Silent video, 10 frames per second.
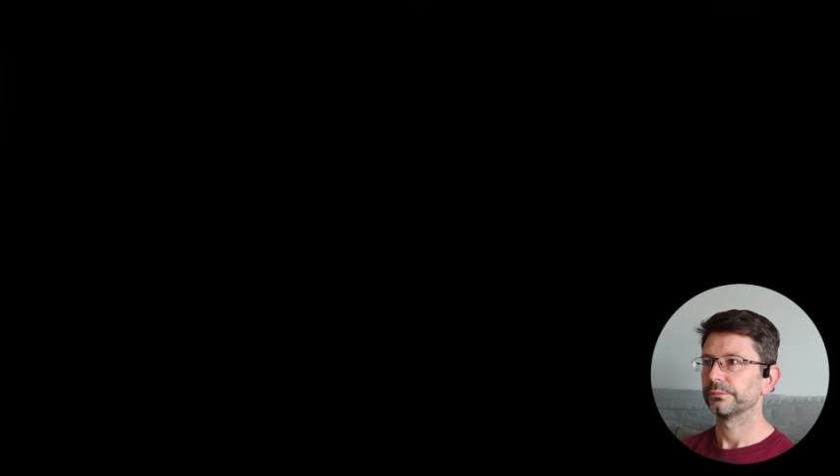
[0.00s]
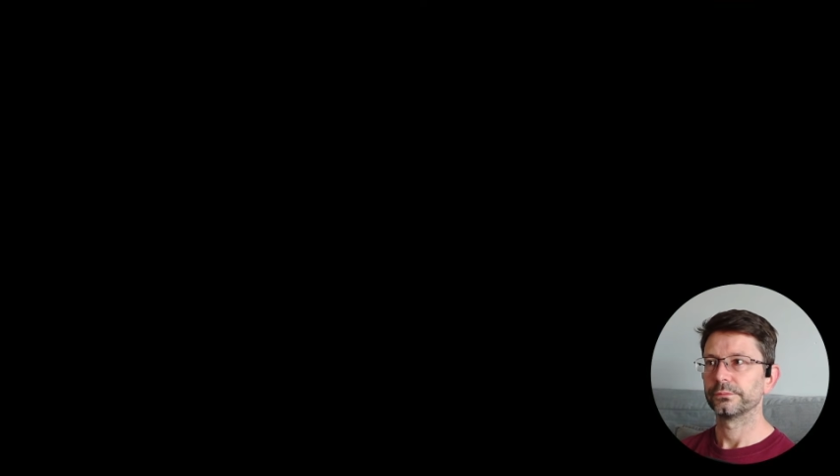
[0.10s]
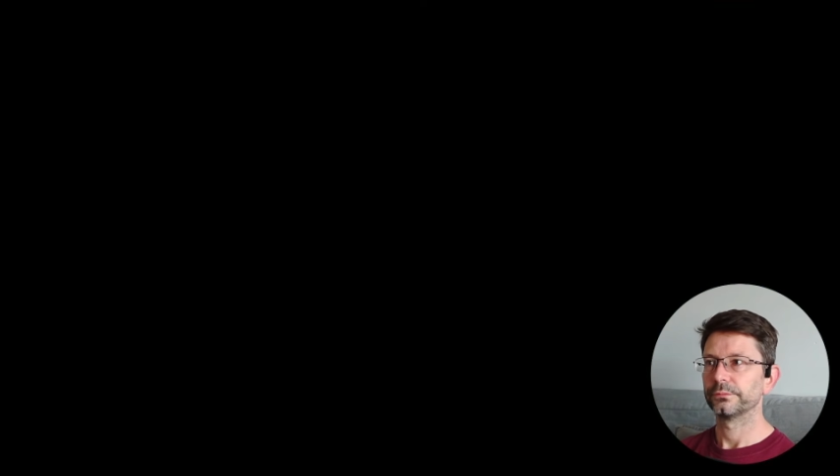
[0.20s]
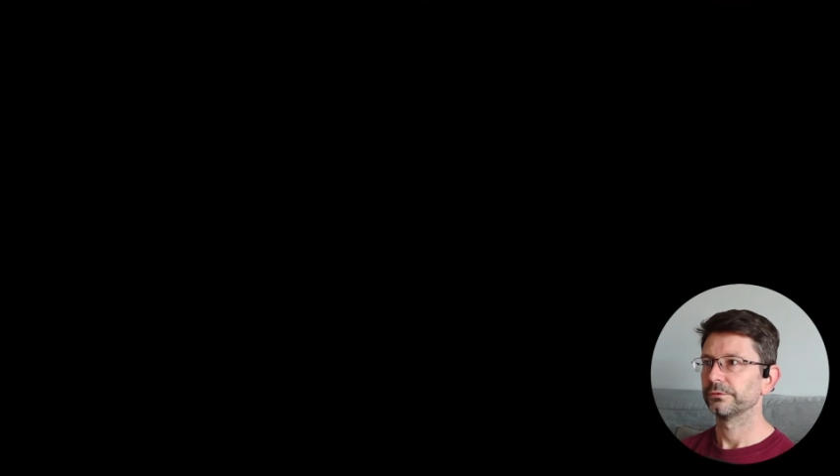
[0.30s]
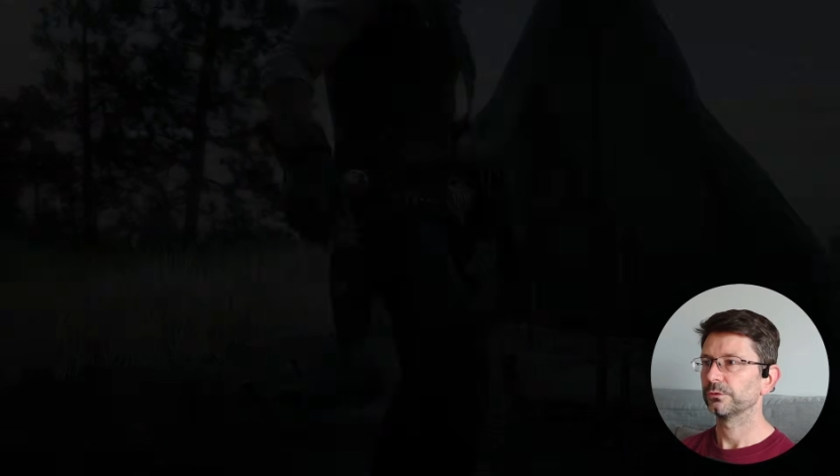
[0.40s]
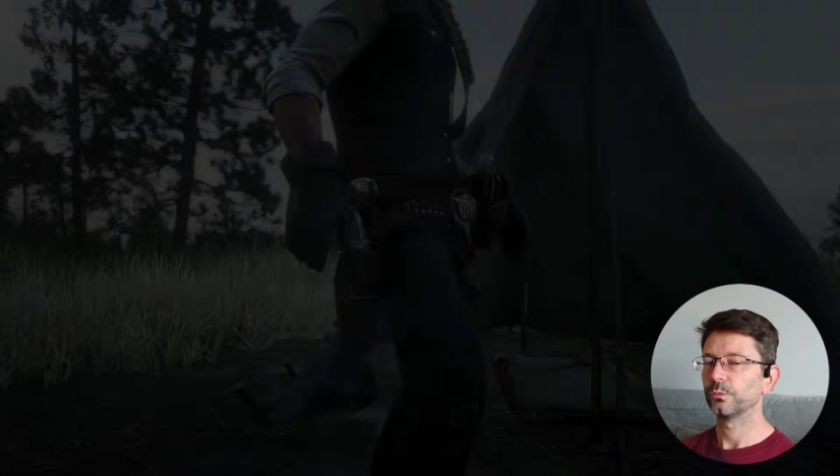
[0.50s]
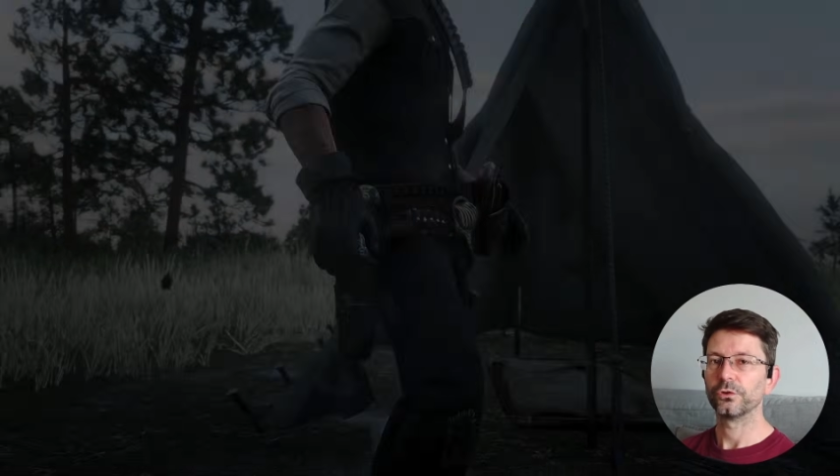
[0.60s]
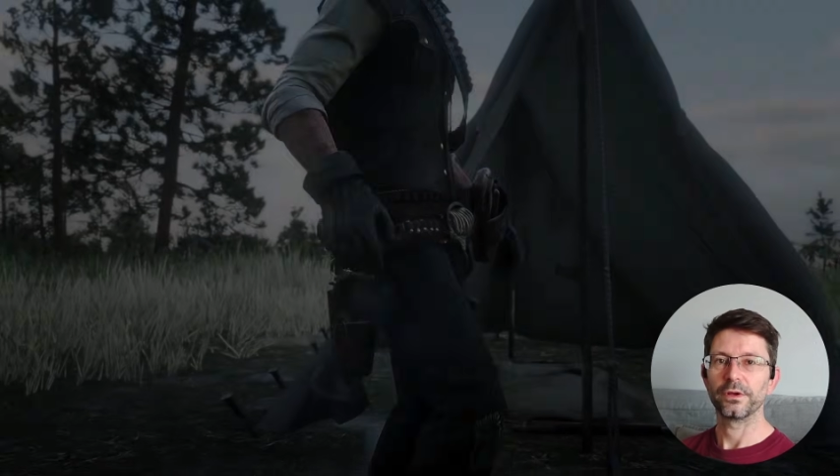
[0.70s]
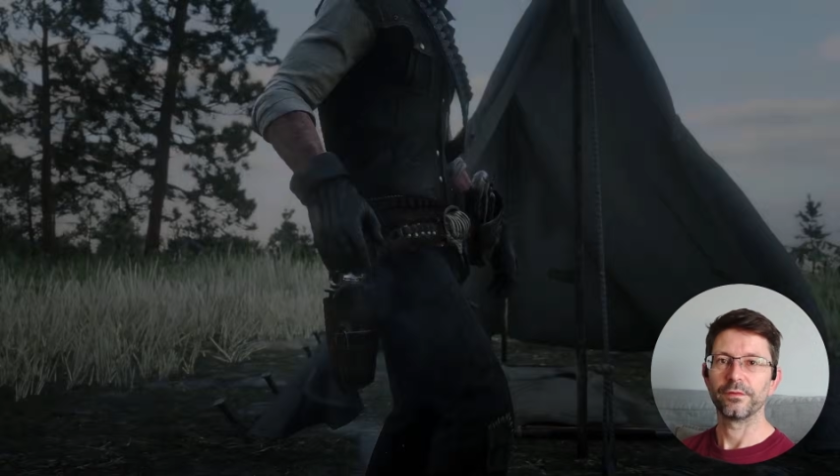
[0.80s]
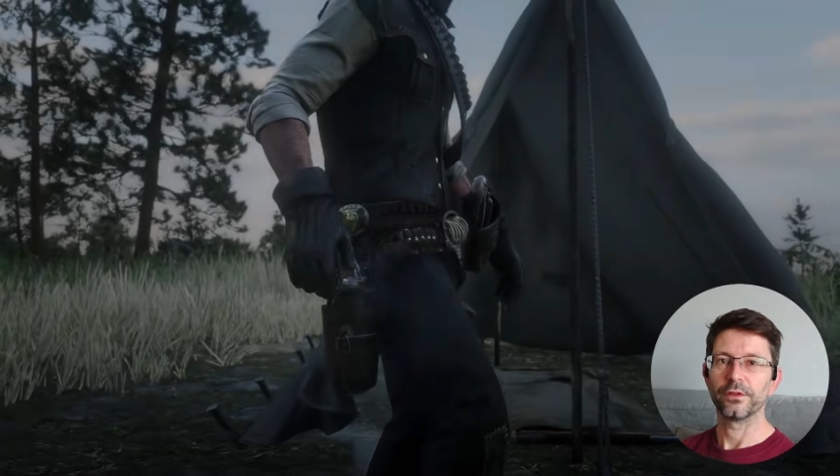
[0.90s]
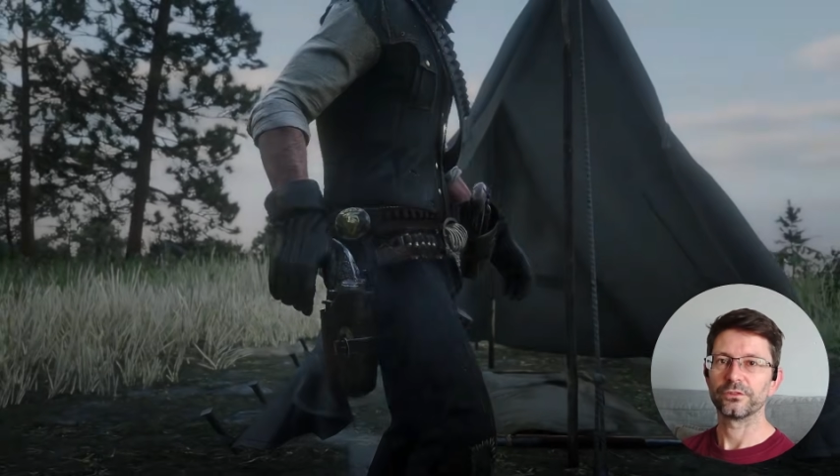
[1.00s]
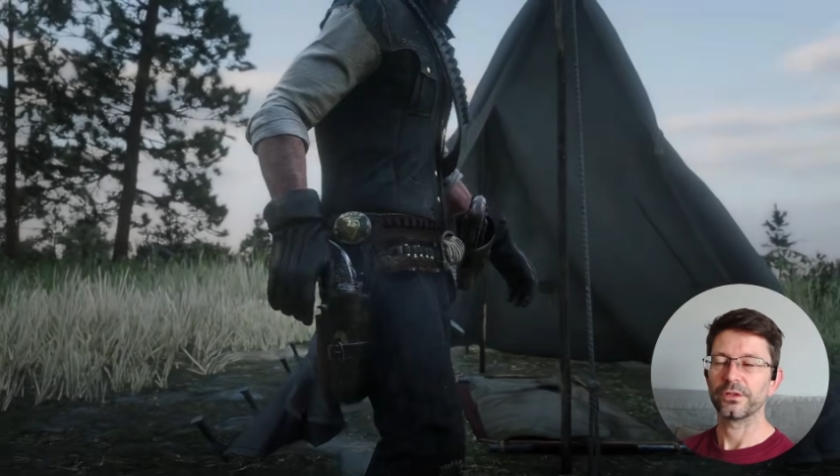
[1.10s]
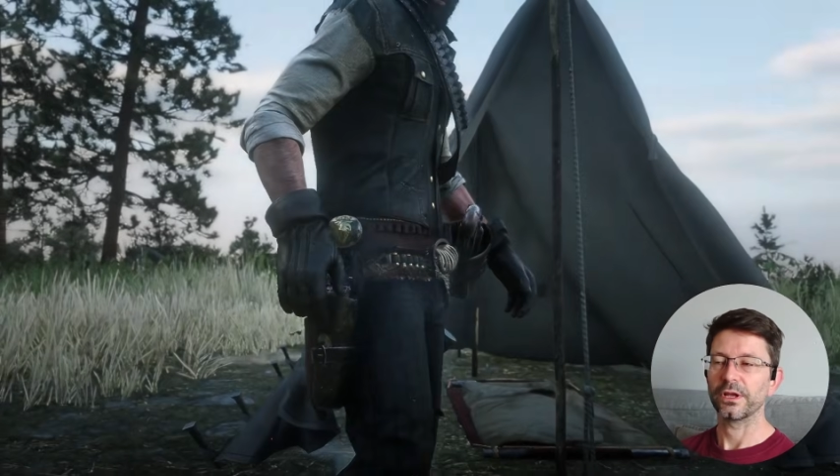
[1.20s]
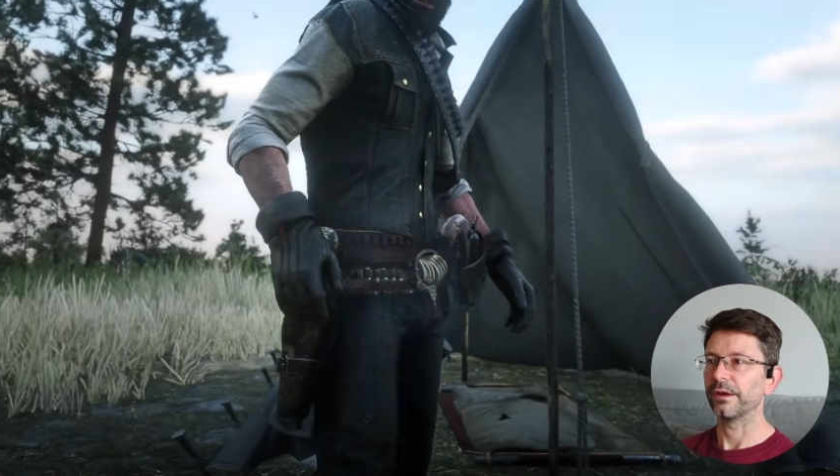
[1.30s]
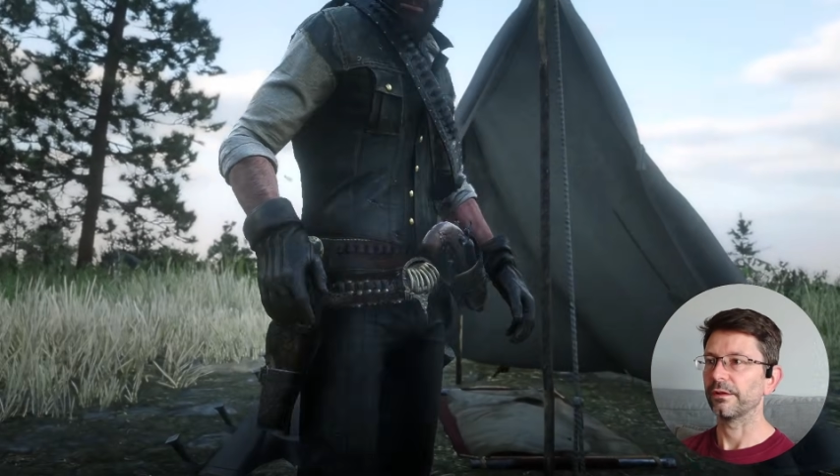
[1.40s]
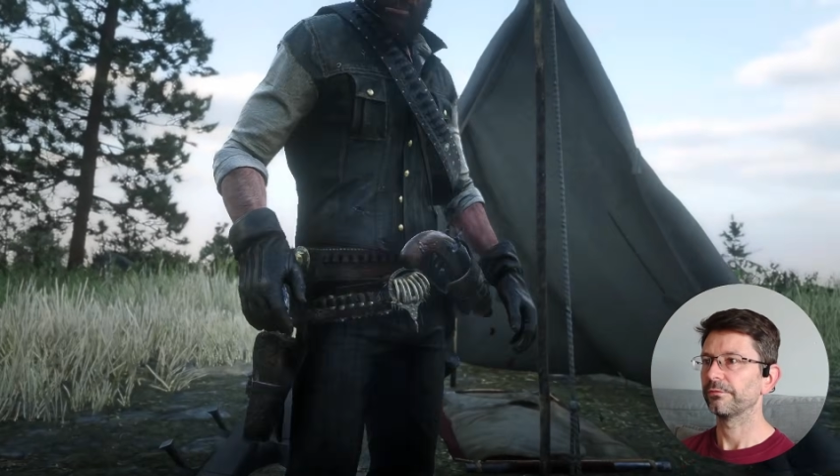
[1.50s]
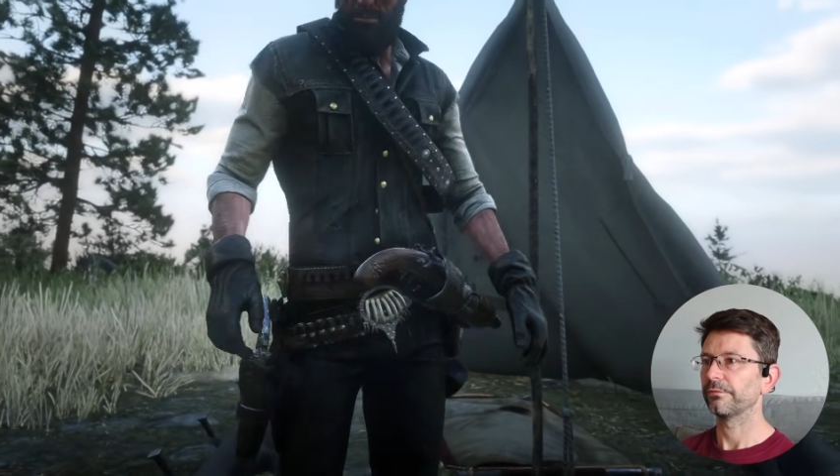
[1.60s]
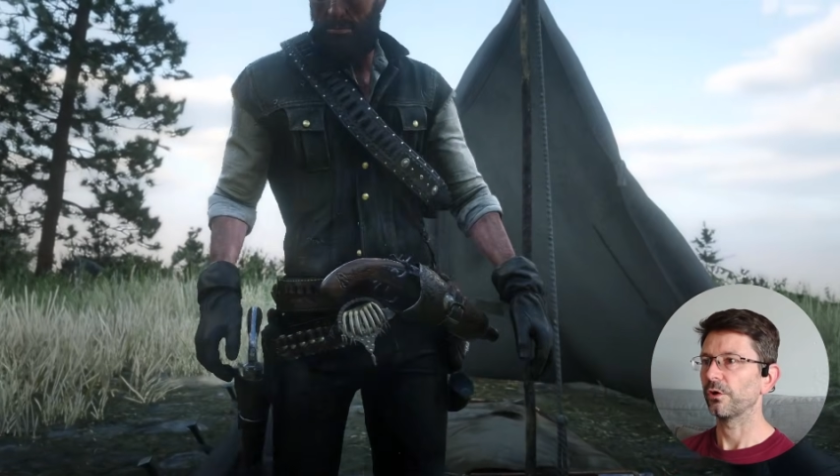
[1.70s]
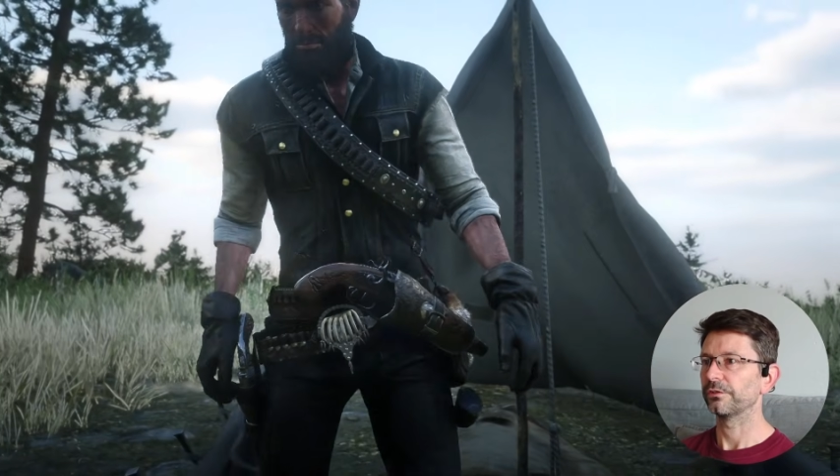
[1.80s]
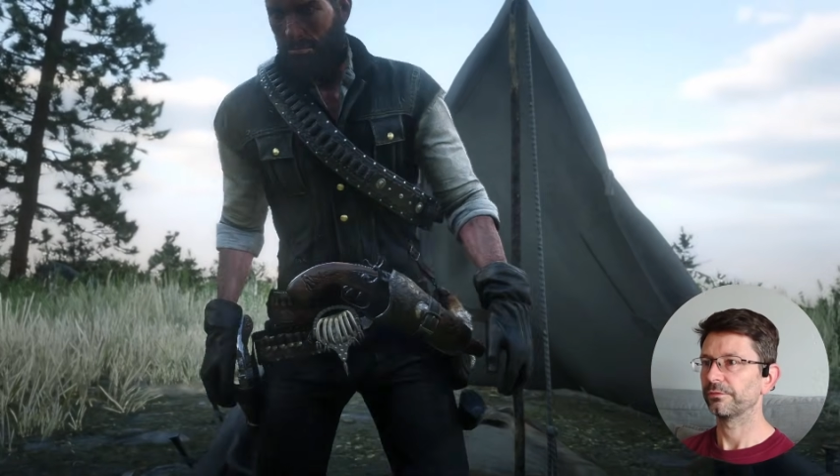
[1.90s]
It's a wonder I've not started a
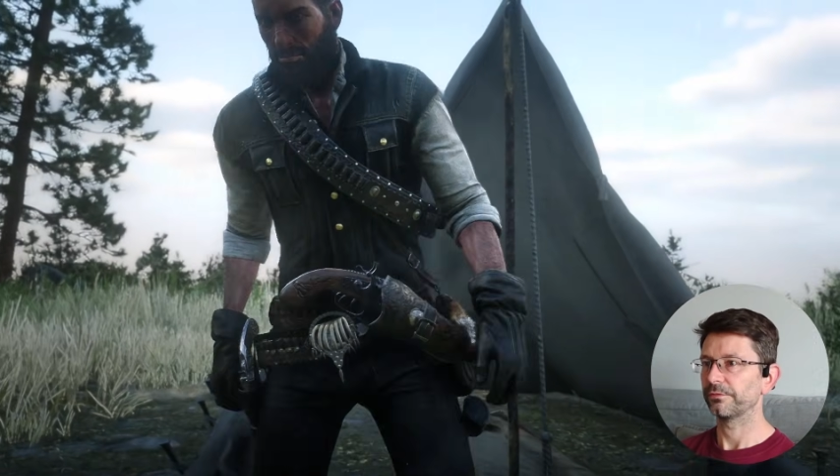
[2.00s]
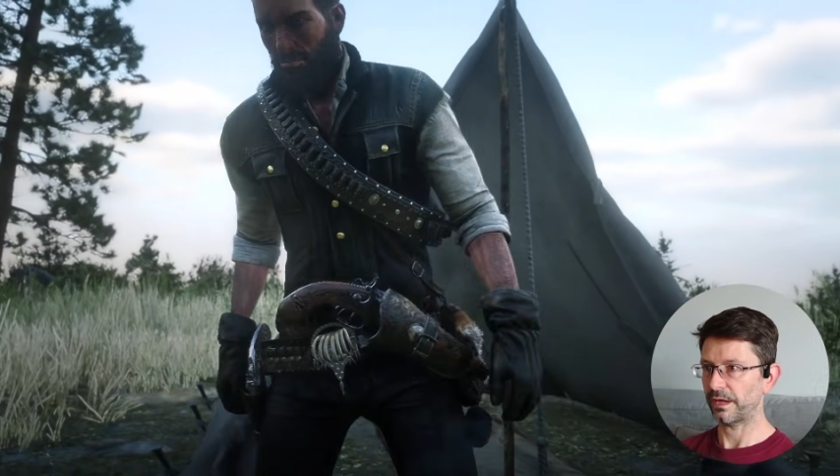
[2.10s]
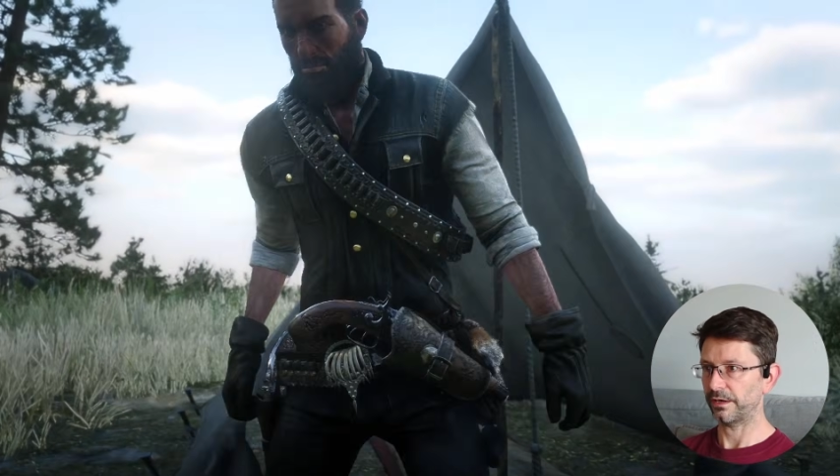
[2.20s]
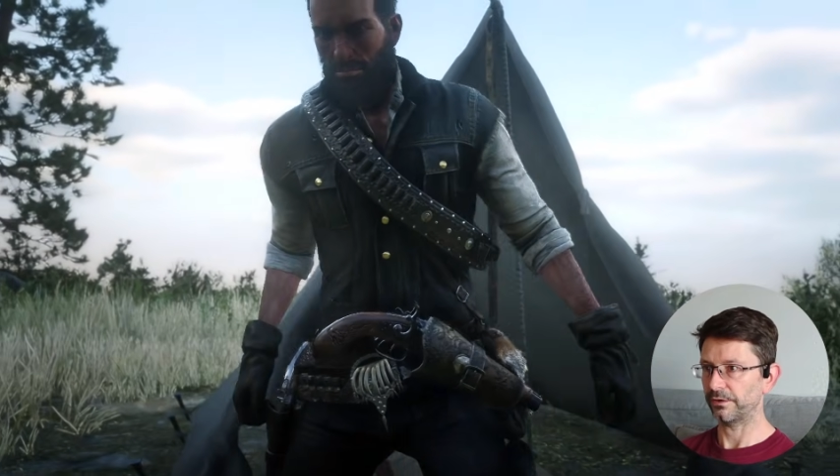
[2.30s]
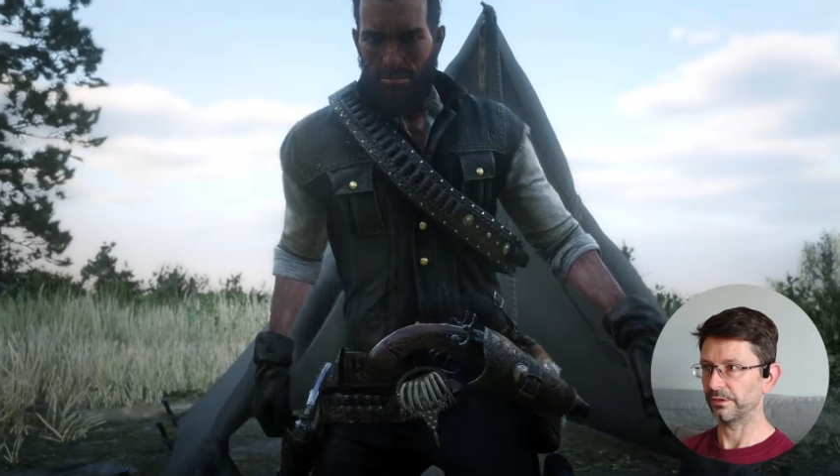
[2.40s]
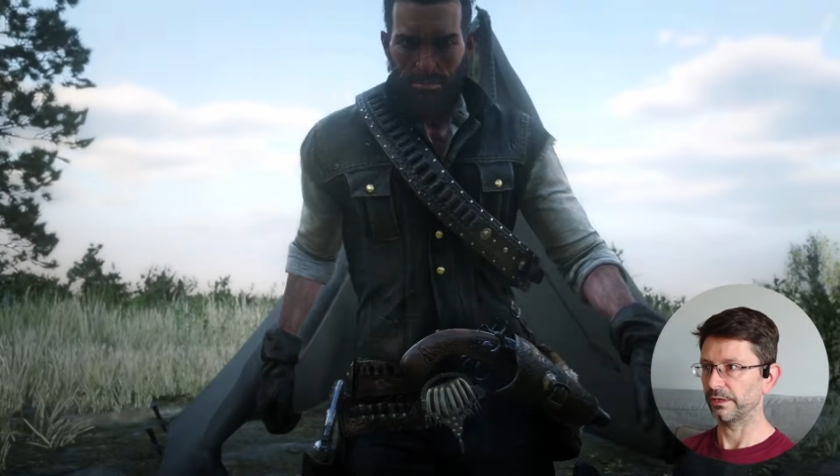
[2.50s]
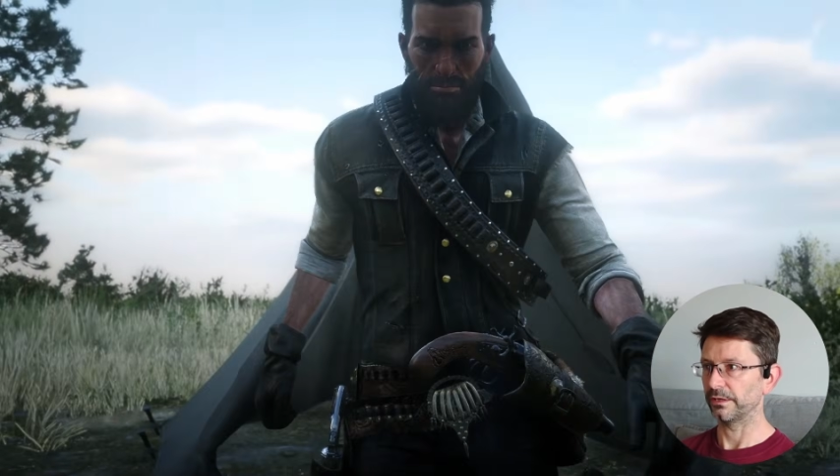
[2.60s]
forest fire, isn't it, in